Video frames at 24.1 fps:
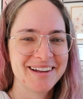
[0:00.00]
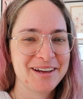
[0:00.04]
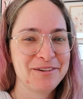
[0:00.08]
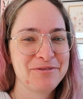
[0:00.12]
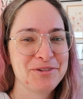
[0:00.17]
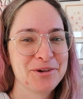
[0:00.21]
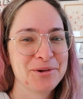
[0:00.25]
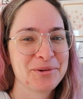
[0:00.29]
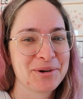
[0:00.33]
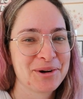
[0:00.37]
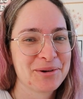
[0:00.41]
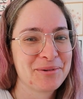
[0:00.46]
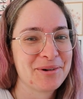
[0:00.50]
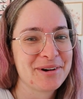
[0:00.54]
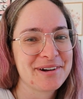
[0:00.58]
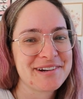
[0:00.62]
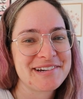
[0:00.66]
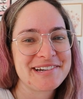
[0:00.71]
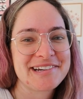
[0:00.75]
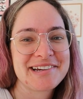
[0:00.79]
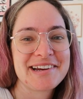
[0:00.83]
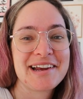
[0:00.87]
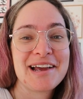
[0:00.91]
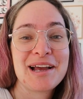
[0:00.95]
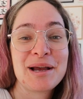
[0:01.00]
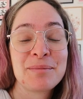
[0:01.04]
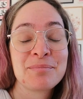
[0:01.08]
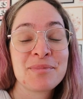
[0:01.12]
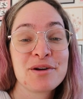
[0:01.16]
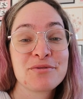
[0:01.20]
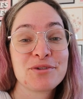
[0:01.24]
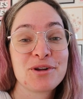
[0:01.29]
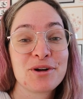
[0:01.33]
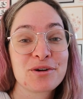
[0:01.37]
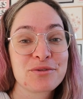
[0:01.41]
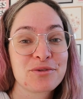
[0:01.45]
if you want to watch
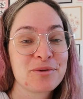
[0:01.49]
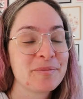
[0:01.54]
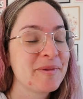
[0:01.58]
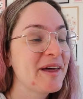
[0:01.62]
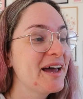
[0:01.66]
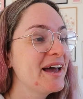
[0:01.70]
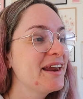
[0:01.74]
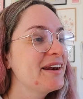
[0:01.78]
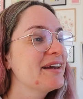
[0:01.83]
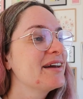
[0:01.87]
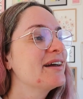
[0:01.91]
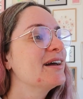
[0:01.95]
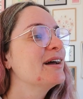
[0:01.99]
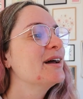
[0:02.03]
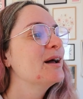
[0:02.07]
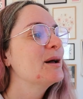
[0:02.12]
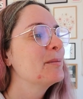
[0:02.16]
my vlog from that.